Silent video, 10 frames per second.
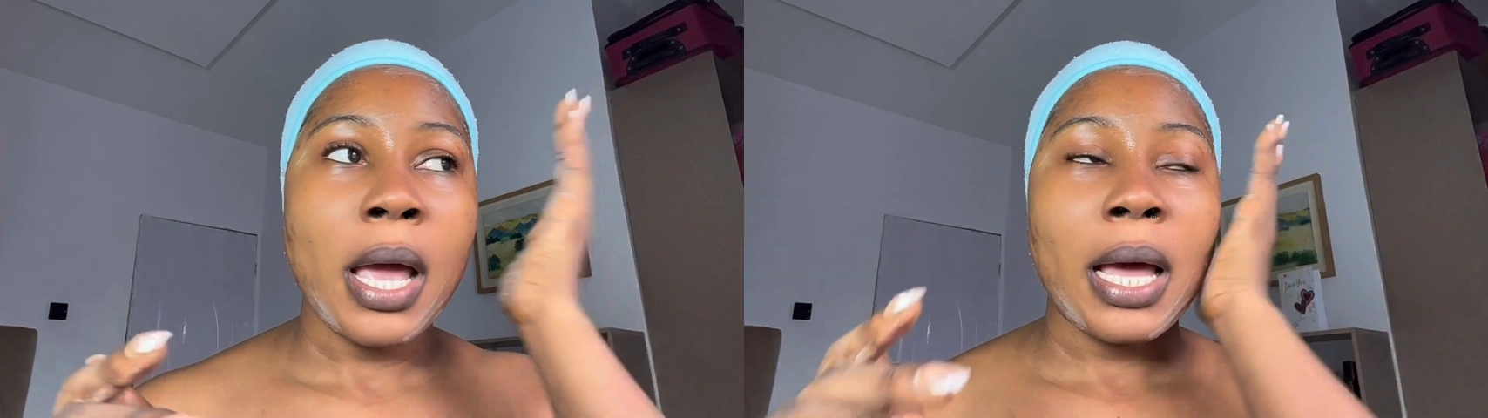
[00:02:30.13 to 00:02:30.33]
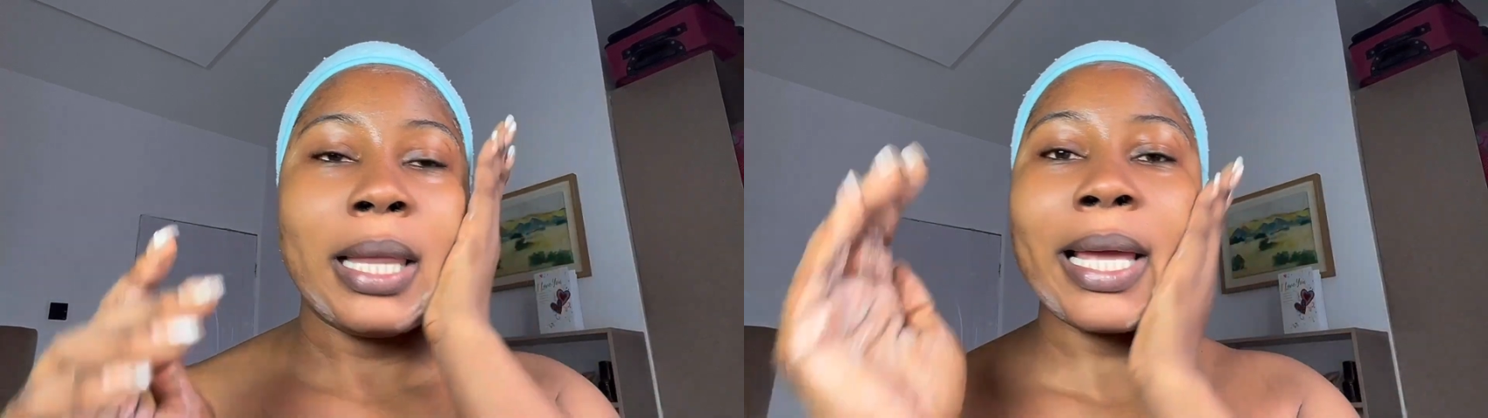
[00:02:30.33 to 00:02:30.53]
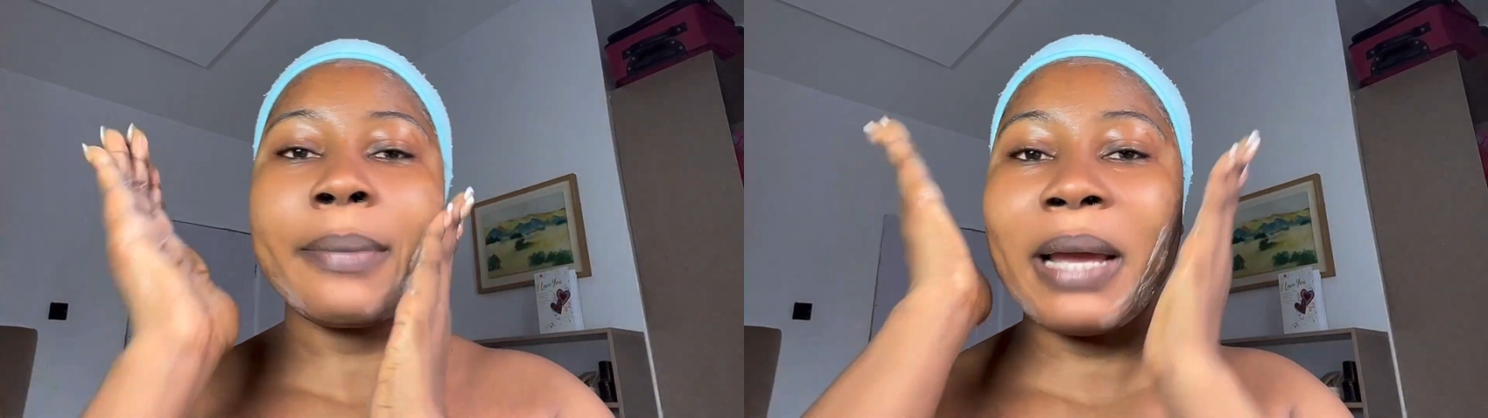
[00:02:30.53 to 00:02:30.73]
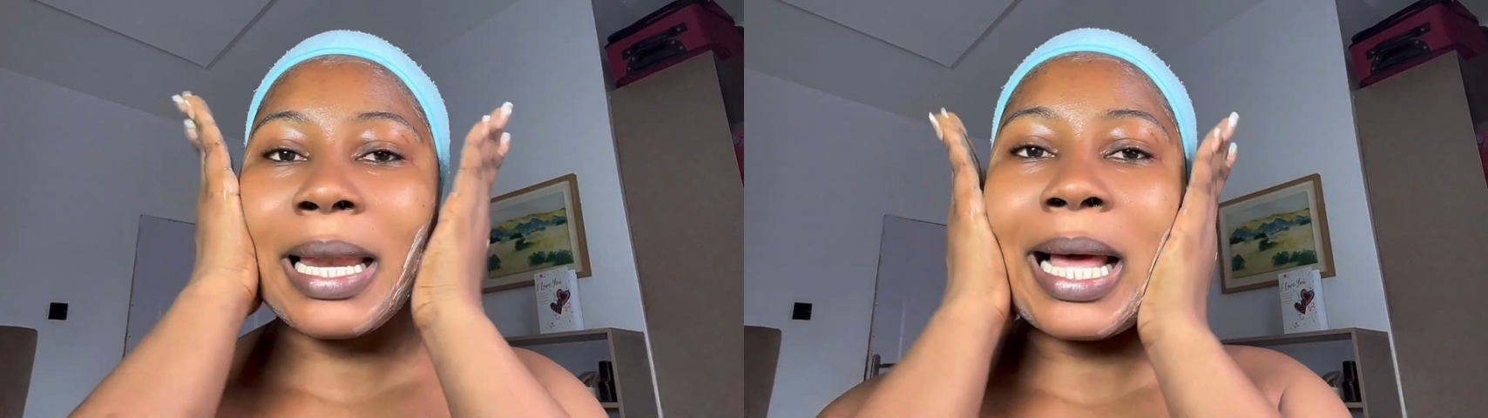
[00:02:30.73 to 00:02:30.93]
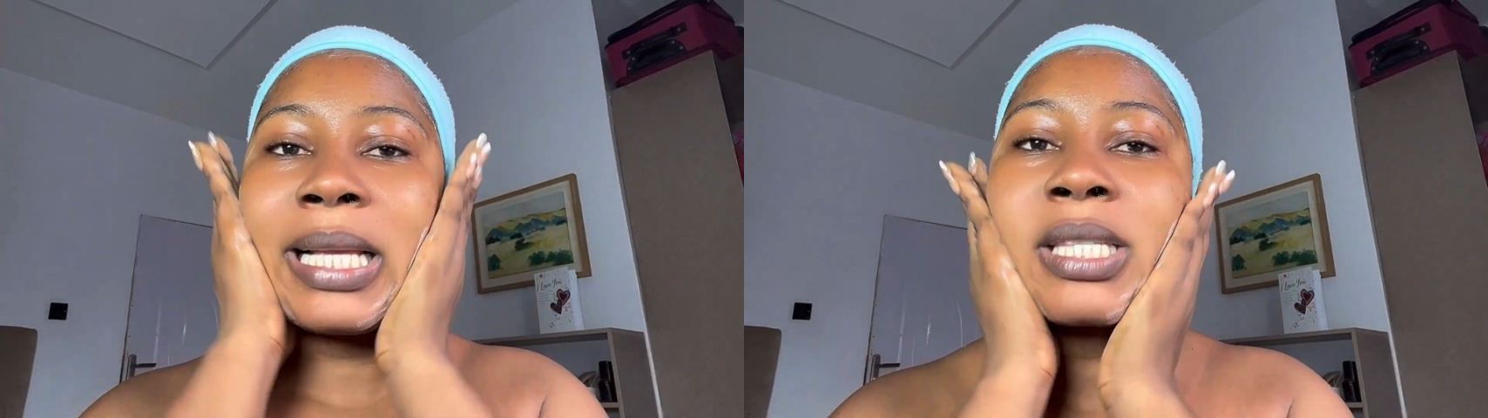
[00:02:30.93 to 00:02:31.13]
like my
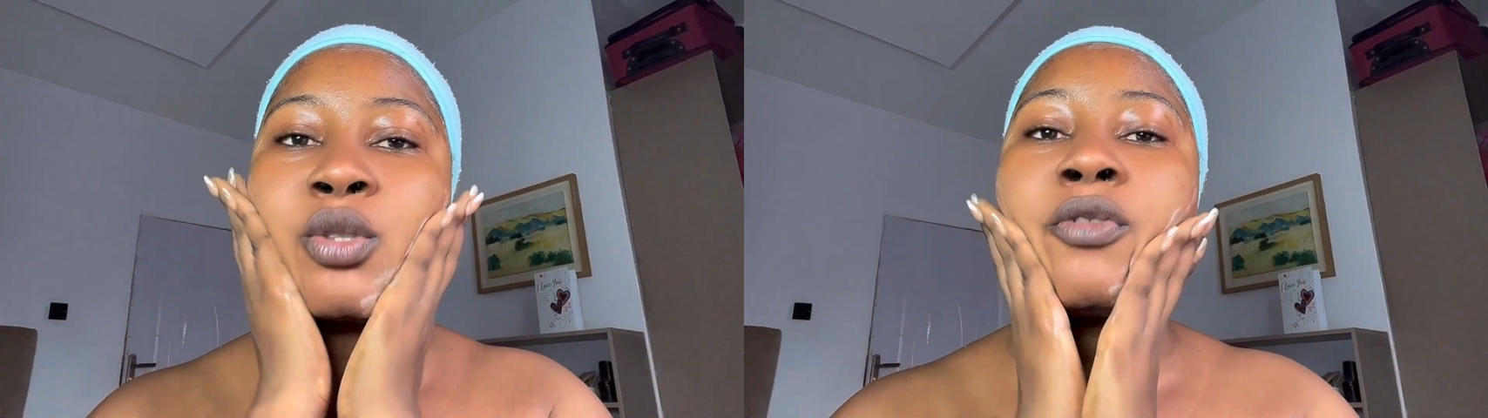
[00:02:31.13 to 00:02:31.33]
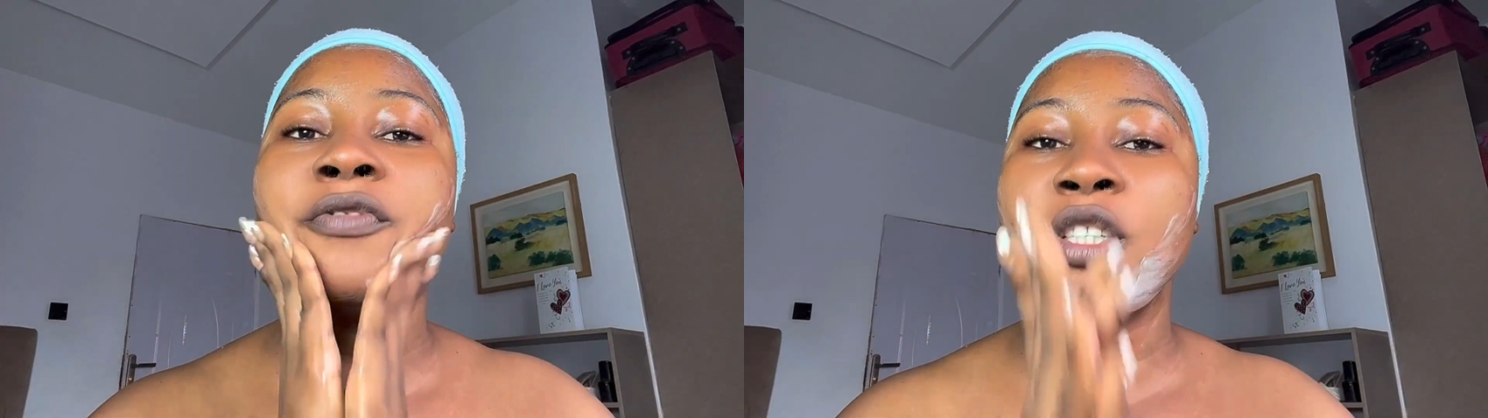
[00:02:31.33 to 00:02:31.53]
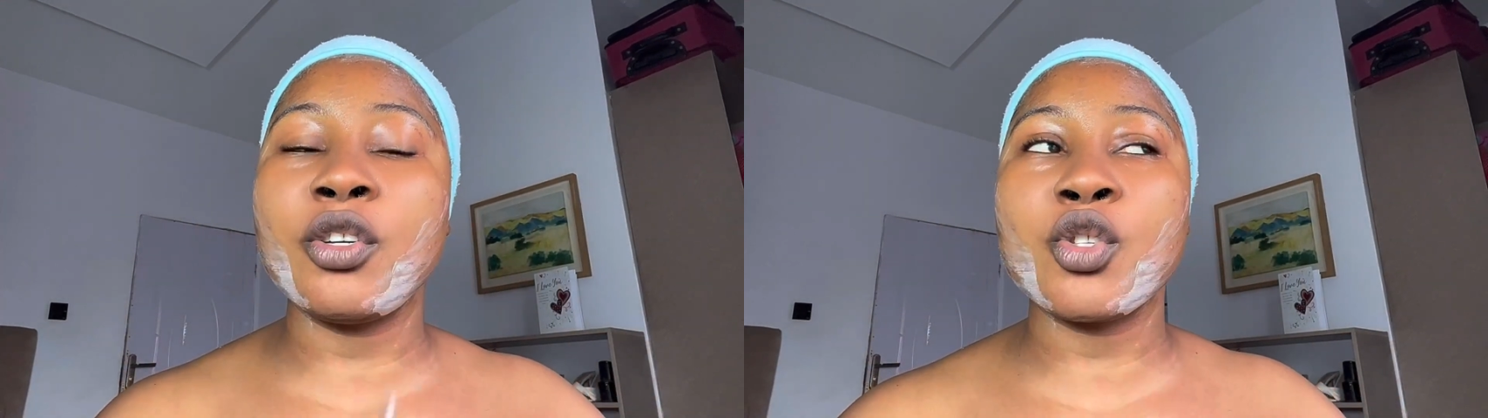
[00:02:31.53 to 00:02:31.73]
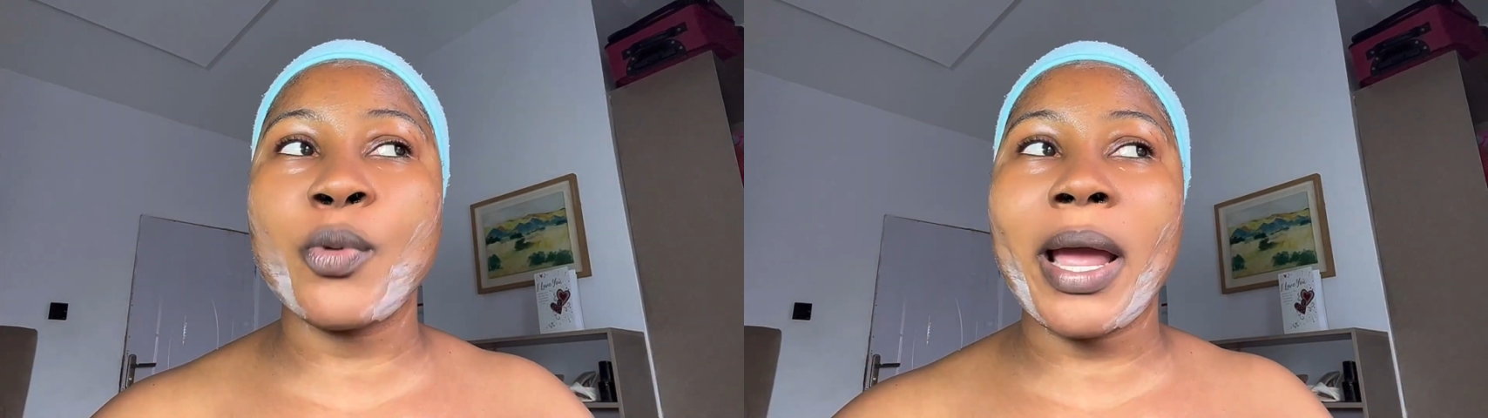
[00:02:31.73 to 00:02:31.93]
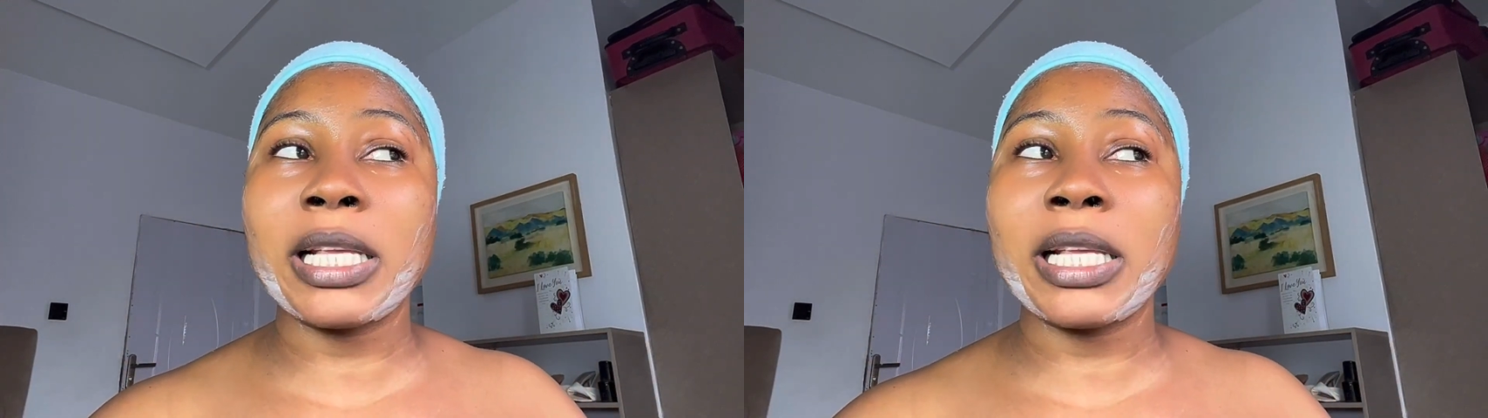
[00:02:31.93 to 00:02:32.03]
last 2 videos where